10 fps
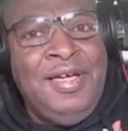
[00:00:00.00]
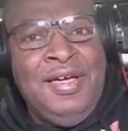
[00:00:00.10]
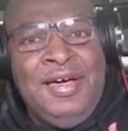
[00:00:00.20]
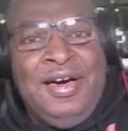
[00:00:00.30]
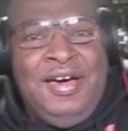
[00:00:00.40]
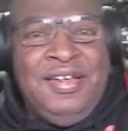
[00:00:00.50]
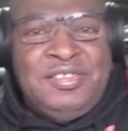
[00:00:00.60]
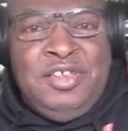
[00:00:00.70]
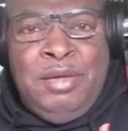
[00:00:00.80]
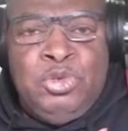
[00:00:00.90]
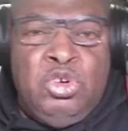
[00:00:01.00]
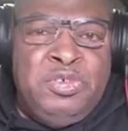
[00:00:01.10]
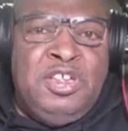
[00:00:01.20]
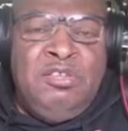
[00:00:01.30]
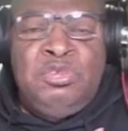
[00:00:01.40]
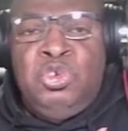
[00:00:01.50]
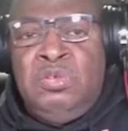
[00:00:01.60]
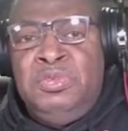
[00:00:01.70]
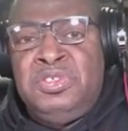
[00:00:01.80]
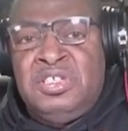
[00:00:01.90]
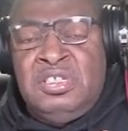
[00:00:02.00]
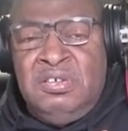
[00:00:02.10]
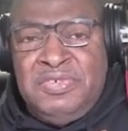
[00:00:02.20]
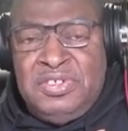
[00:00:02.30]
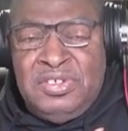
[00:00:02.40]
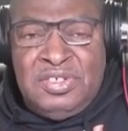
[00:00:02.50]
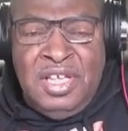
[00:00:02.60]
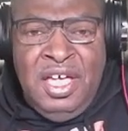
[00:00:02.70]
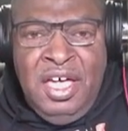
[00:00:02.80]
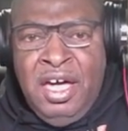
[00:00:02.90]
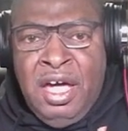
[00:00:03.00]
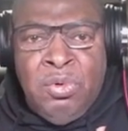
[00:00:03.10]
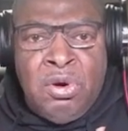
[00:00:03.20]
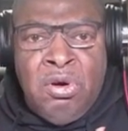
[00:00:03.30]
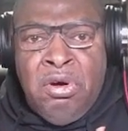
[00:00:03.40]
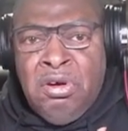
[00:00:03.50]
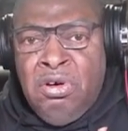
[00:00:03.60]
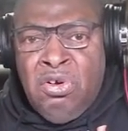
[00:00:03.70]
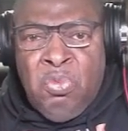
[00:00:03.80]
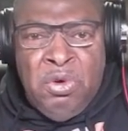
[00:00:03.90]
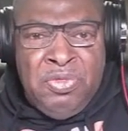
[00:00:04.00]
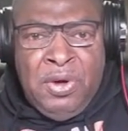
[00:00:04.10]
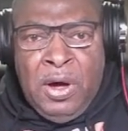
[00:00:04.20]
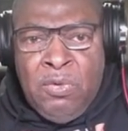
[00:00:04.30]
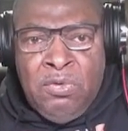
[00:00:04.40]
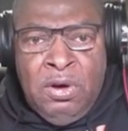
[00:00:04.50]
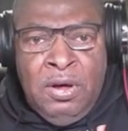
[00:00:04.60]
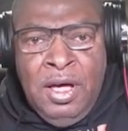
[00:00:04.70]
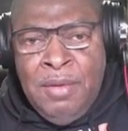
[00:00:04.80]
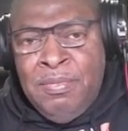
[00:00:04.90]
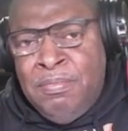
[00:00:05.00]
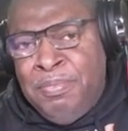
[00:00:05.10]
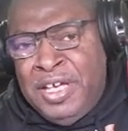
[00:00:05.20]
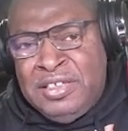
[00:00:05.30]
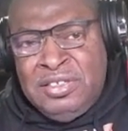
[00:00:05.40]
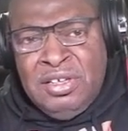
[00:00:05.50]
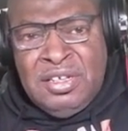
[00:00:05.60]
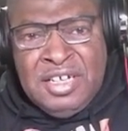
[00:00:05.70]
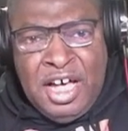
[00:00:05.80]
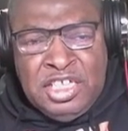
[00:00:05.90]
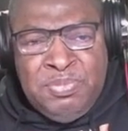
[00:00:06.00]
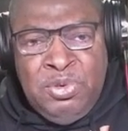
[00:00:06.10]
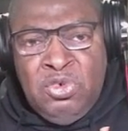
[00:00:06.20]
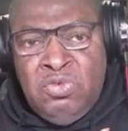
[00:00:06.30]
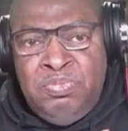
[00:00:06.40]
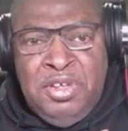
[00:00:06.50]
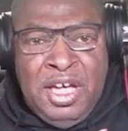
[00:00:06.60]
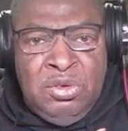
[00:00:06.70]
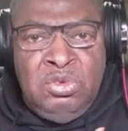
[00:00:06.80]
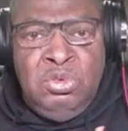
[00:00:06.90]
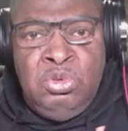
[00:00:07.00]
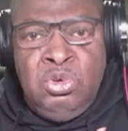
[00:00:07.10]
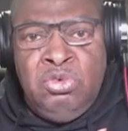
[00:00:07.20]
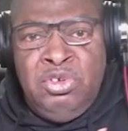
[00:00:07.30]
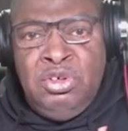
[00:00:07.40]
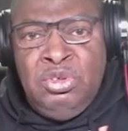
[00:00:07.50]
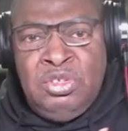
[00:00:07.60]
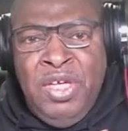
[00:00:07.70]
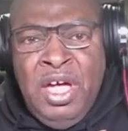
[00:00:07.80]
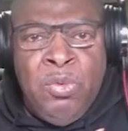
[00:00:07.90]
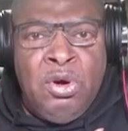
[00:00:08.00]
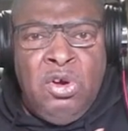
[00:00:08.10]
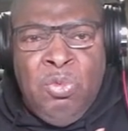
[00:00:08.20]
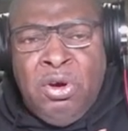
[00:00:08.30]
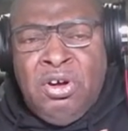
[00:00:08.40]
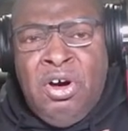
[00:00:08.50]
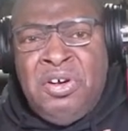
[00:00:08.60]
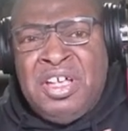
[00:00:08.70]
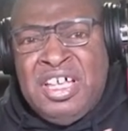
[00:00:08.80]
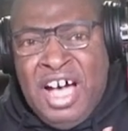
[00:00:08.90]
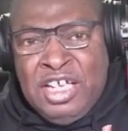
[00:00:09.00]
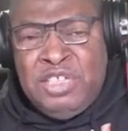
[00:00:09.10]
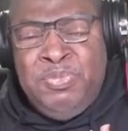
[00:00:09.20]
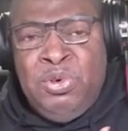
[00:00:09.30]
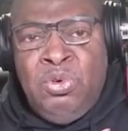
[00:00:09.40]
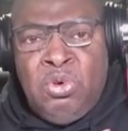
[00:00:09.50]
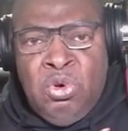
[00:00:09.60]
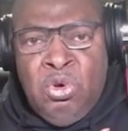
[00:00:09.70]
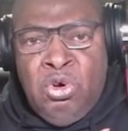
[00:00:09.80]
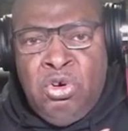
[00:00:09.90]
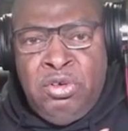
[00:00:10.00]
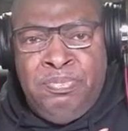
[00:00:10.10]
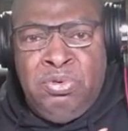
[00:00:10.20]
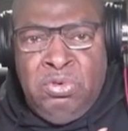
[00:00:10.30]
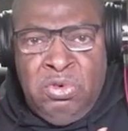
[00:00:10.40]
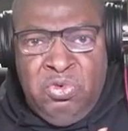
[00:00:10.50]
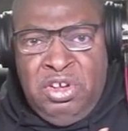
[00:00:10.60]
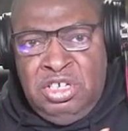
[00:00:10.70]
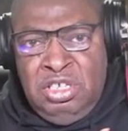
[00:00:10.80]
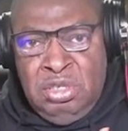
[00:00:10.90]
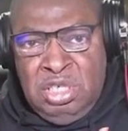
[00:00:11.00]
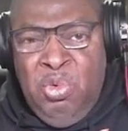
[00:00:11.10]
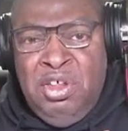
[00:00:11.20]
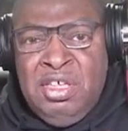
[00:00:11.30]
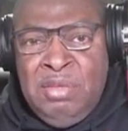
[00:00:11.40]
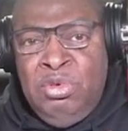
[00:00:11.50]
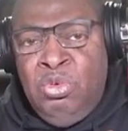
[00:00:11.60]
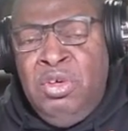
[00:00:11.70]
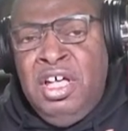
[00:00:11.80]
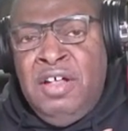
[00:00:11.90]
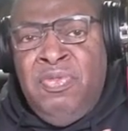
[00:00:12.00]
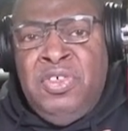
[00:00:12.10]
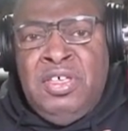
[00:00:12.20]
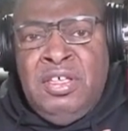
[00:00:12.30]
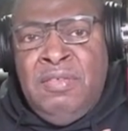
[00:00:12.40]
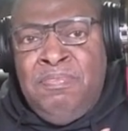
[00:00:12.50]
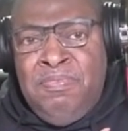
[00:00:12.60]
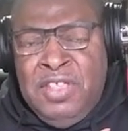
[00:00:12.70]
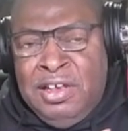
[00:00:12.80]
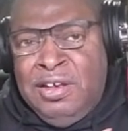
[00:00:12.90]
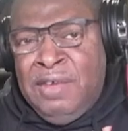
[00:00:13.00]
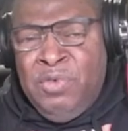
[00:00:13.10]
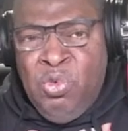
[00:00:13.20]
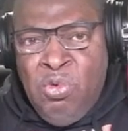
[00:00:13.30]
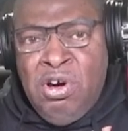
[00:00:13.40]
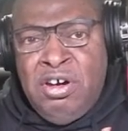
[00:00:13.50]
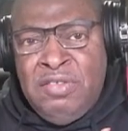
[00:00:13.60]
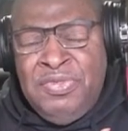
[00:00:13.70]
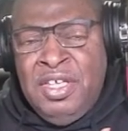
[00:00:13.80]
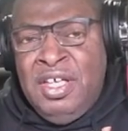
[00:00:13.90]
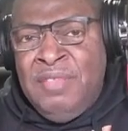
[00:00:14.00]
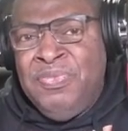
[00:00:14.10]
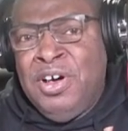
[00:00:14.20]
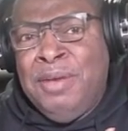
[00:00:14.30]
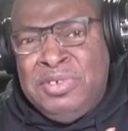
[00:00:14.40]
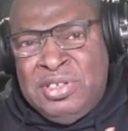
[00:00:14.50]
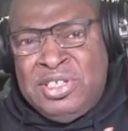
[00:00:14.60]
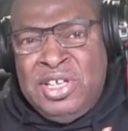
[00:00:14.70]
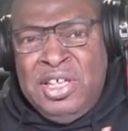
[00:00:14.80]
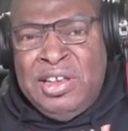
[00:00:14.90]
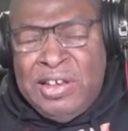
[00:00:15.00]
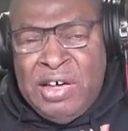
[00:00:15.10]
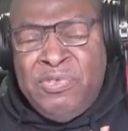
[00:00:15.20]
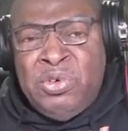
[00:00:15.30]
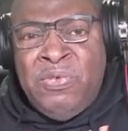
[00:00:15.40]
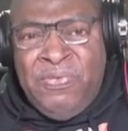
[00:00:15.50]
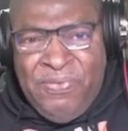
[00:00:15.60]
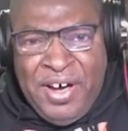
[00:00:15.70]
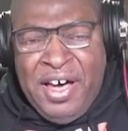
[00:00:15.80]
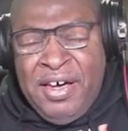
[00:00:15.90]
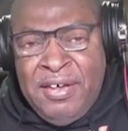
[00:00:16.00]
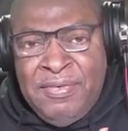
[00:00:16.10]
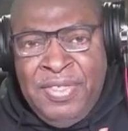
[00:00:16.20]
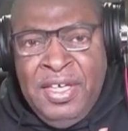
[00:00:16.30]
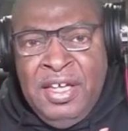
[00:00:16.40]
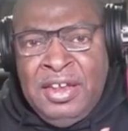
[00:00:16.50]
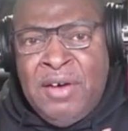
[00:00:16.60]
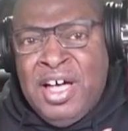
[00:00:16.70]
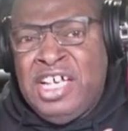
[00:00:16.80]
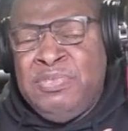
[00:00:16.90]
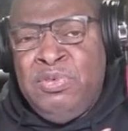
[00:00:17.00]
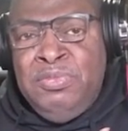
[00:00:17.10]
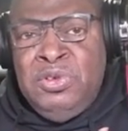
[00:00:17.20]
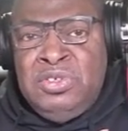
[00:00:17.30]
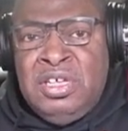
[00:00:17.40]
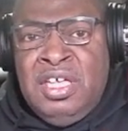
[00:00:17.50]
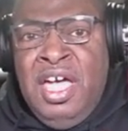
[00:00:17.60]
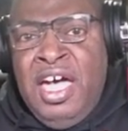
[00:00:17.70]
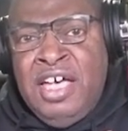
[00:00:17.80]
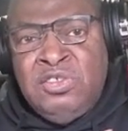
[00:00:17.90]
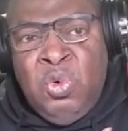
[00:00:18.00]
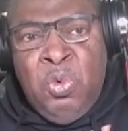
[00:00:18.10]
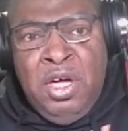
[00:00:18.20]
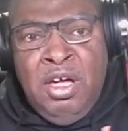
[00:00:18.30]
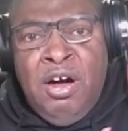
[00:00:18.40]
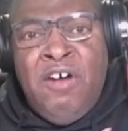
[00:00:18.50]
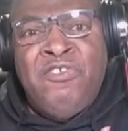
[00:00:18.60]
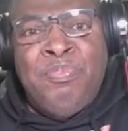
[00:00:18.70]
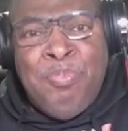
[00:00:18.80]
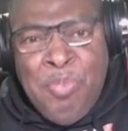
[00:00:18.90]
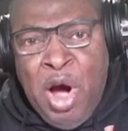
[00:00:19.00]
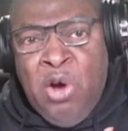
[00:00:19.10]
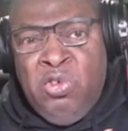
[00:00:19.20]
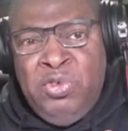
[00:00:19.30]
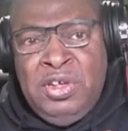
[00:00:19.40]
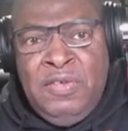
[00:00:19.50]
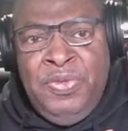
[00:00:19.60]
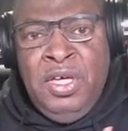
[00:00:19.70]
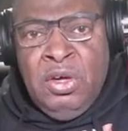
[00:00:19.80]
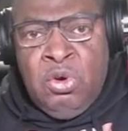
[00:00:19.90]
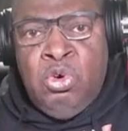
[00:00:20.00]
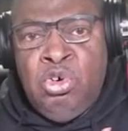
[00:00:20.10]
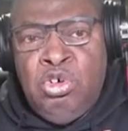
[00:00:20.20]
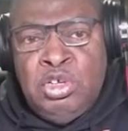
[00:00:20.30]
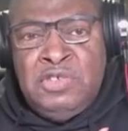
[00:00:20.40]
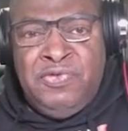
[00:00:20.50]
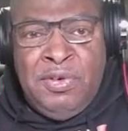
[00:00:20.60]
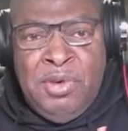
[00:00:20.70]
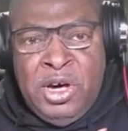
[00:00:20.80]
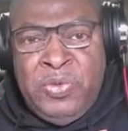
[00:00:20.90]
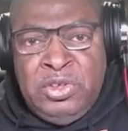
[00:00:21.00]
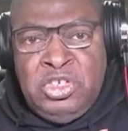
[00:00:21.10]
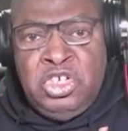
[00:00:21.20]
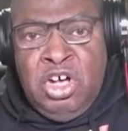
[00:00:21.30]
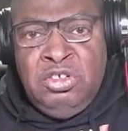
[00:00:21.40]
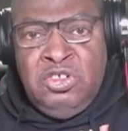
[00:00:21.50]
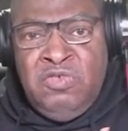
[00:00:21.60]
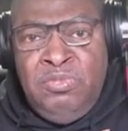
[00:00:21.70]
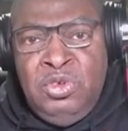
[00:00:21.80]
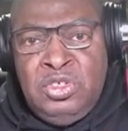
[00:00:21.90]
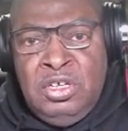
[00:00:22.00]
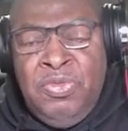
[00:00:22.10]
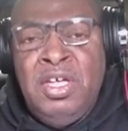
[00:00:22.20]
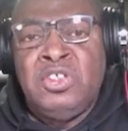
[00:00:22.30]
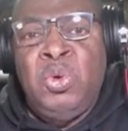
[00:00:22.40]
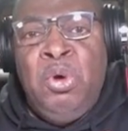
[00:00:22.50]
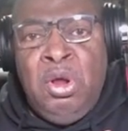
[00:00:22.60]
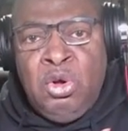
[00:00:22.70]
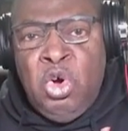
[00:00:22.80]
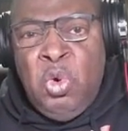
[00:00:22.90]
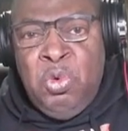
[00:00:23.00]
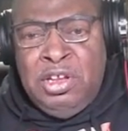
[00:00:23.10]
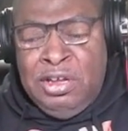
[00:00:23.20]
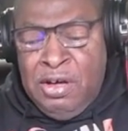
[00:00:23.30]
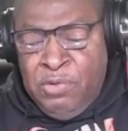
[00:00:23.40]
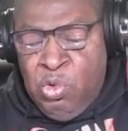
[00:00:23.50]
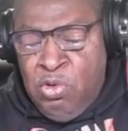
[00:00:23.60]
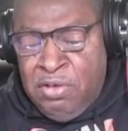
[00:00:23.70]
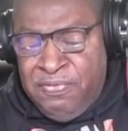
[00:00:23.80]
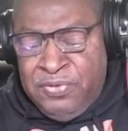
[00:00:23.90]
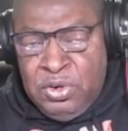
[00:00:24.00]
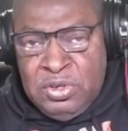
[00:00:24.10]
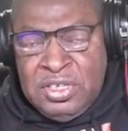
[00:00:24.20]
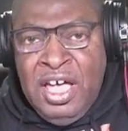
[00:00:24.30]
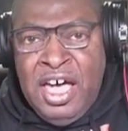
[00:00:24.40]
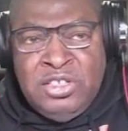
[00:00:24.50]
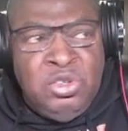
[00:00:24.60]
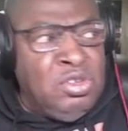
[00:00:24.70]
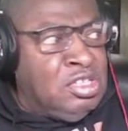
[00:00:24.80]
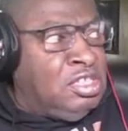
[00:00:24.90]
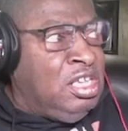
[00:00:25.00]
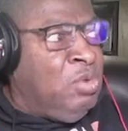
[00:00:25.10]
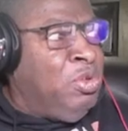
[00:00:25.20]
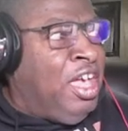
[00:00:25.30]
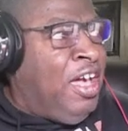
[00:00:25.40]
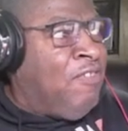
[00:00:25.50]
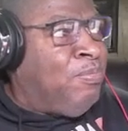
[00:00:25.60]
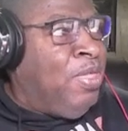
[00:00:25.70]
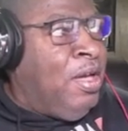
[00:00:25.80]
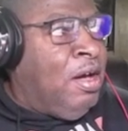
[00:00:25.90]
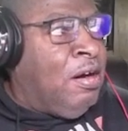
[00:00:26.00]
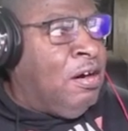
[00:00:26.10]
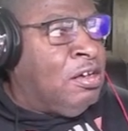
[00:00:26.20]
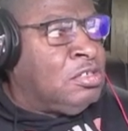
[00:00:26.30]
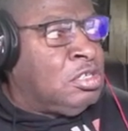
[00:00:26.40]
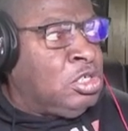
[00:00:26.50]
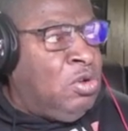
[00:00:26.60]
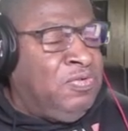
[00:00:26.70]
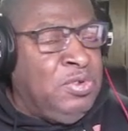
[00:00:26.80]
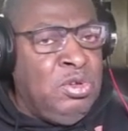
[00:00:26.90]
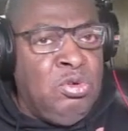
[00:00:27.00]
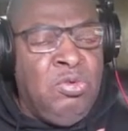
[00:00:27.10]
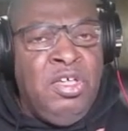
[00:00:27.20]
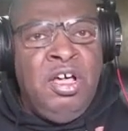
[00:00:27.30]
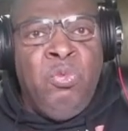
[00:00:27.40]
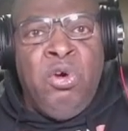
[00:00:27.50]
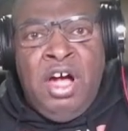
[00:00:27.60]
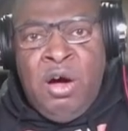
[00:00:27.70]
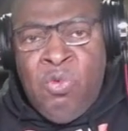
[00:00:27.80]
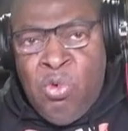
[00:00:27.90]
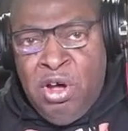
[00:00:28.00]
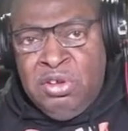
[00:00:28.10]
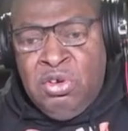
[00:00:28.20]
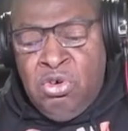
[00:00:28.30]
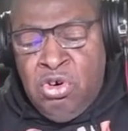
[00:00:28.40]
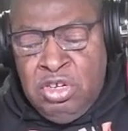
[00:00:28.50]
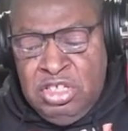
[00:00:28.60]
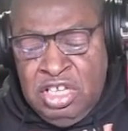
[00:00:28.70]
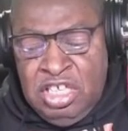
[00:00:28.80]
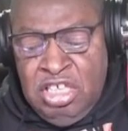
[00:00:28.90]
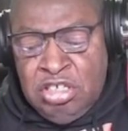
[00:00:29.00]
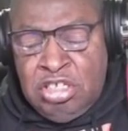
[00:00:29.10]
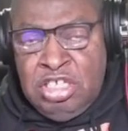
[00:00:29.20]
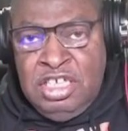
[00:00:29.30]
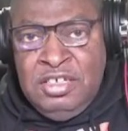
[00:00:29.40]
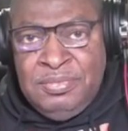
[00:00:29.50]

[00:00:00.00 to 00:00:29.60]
Hi, it's Sam Tober, Sound of Joy Music Services, and we're going on with our basic gospel piano tutorials. We're going to work on gospel chord progressions. You want to give you the level 1 up to say level 5. Now, gospel music has a way of borrowing chords from other genres of music, so we're going to go with level 1 first. As you can see, we have shown for you where our 1 chord is in the key of C,